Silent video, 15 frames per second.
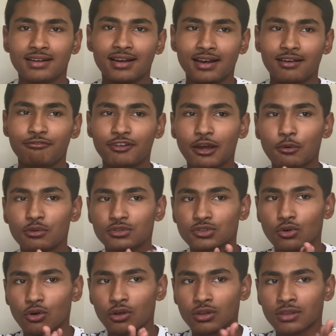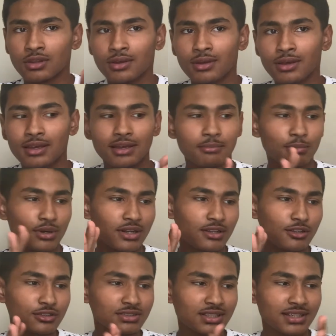I forgot what it's called, but it
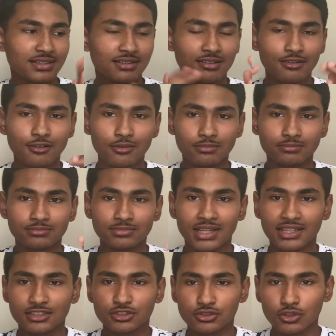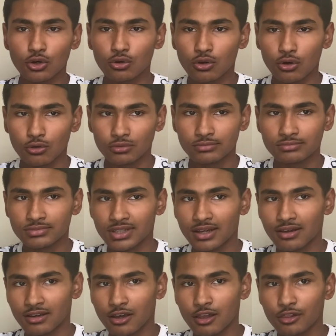looks like um like a snow cone.
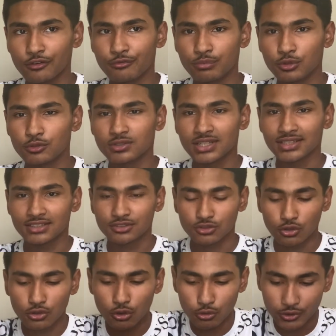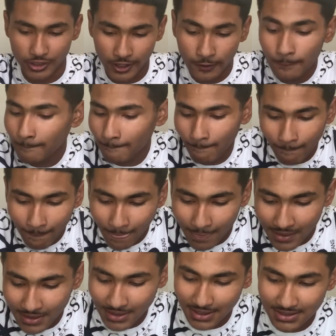The color blue is like the snow cone you get.
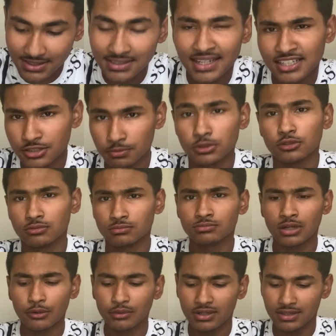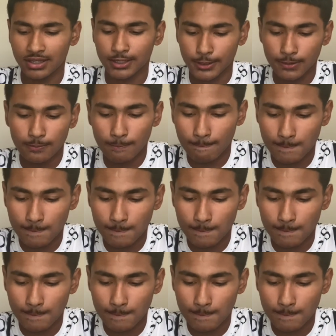It's a nice blue. I really like it.